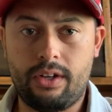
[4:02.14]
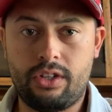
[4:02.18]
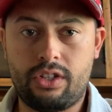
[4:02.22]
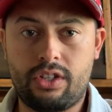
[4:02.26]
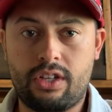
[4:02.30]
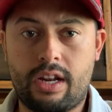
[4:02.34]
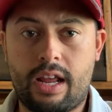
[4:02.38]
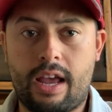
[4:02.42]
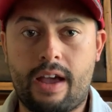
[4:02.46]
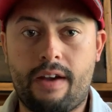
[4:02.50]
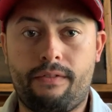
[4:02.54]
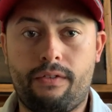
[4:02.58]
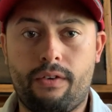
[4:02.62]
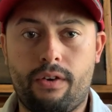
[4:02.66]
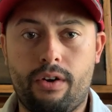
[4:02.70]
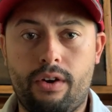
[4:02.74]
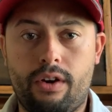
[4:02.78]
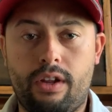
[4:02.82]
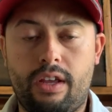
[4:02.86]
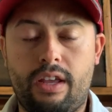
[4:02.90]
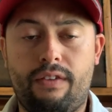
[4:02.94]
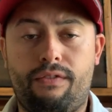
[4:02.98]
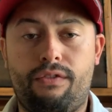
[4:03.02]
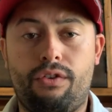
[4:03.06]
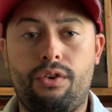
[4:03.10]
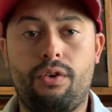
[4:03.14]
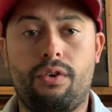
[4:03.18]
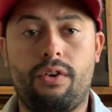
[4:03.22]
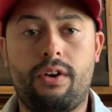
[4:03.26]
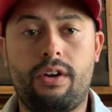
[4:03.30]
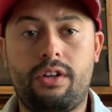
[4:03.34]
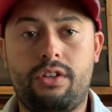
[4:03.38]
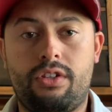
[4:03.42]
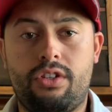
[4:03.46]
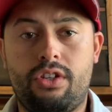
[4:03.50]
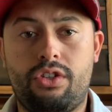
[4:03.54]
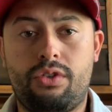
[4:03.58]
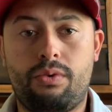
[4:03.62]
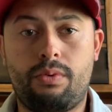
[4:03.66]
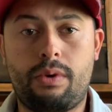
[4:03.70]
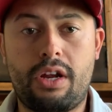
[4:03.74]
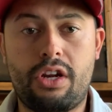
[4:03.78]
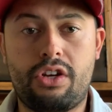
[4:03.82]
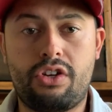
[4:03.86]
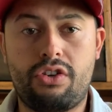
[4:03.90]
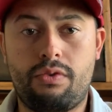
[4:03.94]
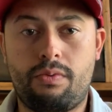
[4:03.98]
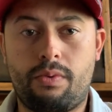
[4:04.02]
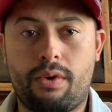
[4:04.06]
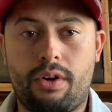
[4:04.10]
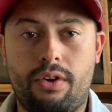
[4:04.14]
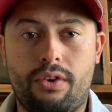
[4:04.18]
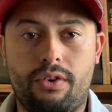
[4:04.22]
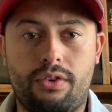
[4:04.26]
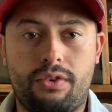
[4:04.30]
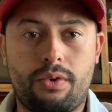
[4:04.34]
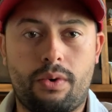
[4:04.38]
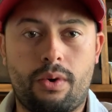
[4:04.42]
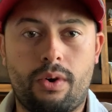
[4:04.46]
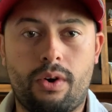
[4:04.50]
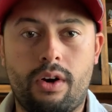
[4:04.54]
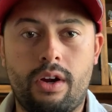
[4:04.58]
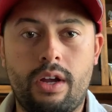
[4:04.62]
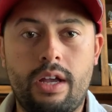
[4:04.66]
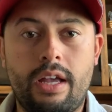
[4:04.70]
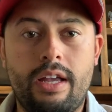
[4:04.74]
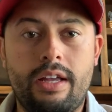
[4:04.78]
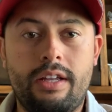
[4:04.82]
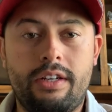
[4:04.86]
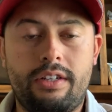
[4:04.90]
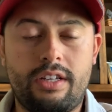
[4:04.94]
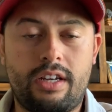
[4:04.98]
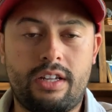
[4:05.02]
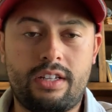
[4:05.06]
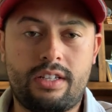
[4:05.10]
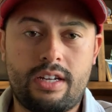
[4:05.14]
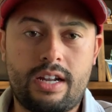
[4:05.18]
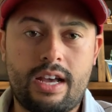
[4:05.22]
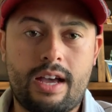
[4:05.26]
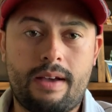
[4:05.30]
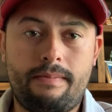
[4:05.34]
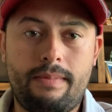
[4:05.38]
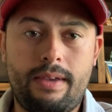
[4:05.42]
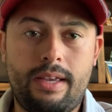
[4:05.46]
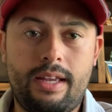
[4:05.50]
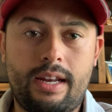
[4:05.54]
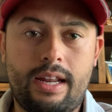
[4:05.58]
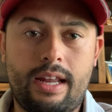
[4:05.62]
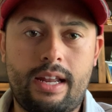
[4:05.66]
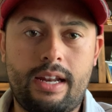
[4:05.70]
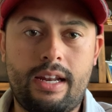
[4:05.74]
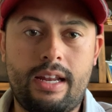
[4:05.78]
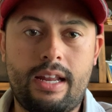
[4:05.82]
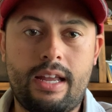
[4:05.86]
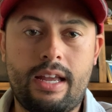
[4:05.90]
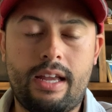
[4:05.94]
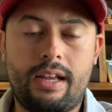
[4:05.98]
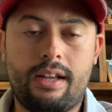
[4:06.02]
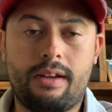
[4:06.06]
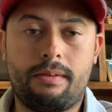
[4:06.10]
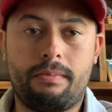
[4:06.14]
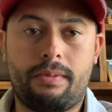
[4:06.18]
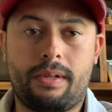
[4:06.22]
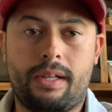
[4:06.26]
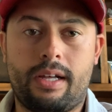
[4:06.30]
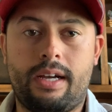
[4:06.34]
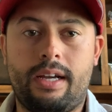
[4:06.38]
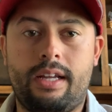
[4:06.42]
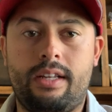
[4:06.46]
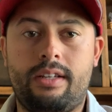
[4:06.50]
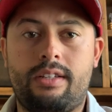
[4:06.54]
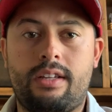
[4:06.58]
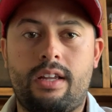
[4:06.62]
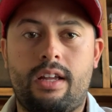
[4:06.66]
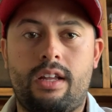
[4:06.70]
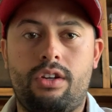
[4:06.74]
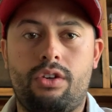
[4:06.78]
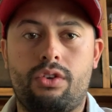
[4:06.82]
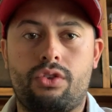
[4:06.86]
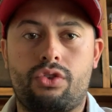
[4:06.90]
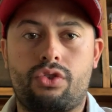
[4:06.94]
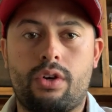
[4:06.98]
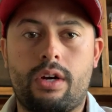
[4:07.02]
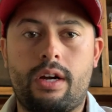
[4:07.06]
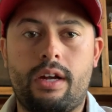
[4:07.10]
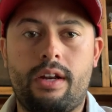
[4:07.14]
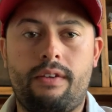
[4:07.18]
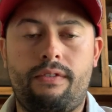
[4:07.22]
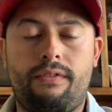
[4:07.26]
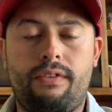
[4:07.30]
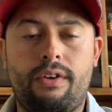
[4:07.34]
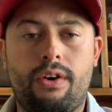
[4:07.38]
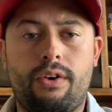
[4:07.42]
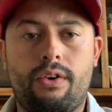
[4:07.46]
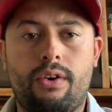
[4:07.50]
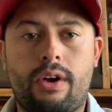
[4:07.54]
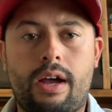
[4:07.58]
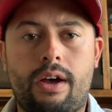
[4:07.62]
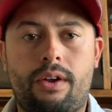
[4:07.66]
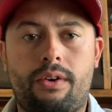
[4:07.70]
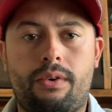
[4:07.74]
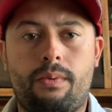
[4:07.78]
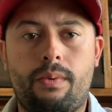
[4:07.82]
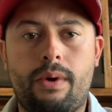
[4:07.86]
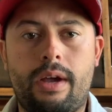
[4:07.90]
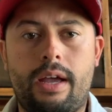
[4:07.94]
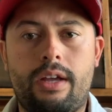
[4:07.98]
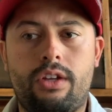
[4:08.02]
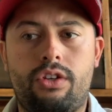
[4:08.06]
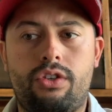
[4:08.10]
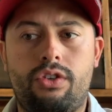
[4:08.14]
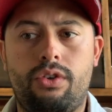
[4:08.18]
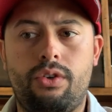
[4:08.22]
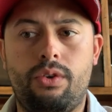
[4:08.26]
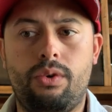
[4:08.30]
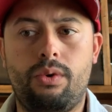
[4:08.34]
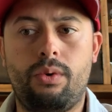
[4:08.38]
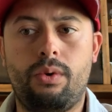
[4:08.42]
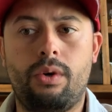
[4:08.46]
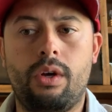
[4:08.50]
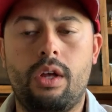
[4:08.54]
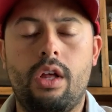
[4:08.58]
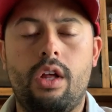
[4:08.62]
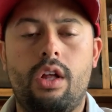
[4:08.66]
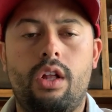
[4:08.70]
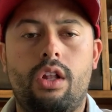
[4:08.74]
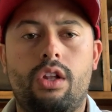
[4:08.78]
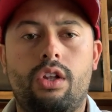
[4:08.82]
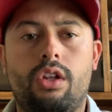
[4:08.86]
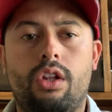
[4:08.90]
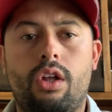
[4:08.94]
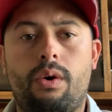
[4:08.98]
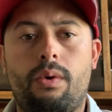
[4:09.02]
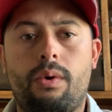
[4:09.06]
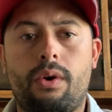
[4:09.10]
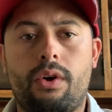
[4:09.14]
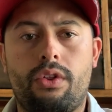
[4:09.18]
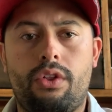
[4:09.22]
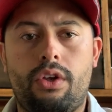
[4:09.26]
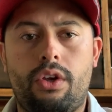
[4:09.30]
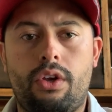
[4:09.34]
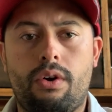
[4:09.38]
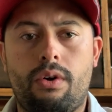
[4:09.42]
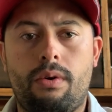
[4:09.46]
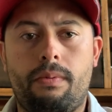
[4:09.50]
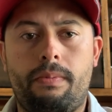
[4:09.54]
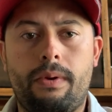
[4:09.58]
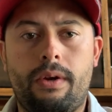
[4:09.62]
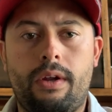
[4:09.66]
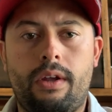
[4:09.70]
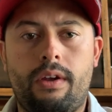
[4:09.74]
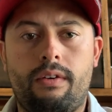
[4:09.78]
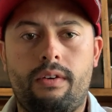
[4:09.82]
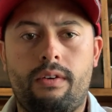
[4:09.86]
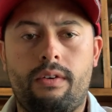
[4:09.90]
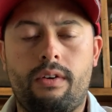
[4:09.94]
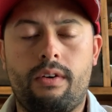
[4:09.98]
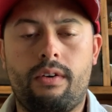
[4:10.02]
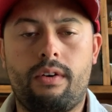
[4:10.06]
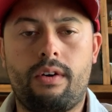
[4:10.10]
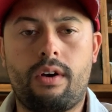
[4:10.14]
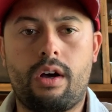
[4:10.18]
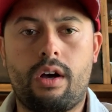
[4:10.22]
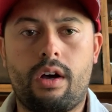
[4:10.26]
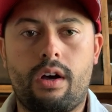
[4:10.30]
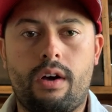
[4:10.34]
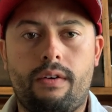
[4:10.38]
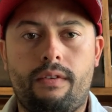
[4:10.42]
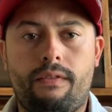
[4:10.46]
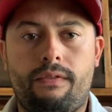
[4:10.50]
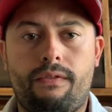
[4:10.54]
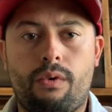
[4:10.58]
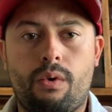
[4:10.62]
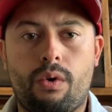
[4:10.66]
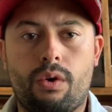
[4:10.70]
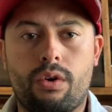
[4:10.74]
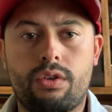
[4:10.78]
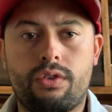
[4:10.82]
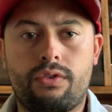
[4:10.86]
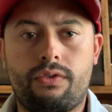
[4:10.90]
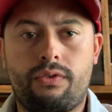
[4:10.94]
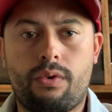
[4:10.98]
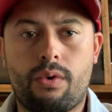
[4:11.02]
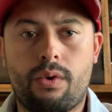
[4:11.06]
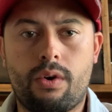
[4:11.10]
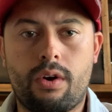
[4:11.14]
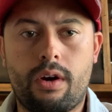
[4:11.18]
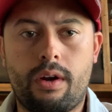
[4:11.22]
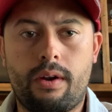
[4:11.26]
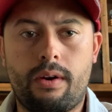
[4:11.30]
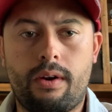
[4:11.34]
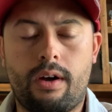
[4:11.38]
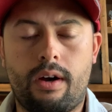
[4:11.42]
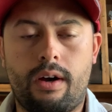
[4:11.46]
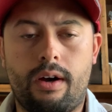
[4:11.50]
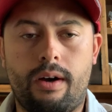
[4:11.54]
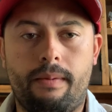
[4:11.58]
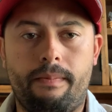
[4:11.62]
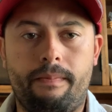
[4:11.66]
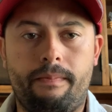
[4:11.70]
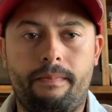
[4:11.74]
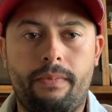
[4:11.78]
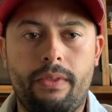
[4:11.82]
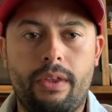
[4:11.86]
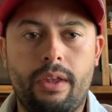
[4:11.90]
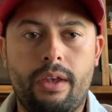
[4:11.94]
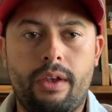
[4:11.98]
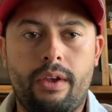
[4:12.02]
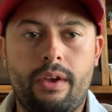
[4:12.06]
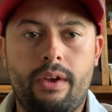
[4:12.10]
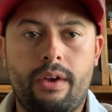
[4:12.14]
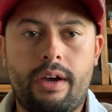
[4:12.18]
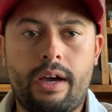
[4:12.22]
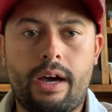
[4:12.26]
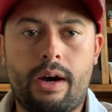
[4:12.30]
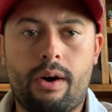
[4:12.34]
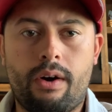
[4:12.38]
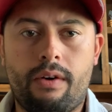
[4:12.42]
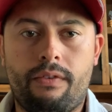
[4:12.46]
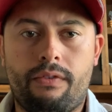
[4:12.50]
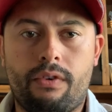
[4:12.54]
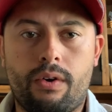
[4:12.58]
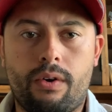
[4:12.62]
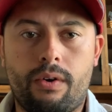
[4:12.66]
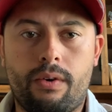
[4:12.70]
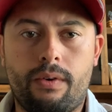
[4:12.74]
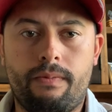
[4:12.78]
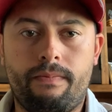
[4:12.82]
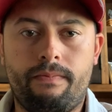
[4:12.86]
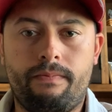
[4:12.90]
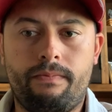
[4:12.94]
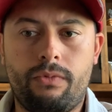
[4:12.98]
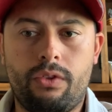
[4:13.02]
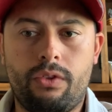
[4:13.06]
and effort if you're in a situation where your door does not meet ADA compliance and you're trying to figure out a way to lower the opening force for it. However,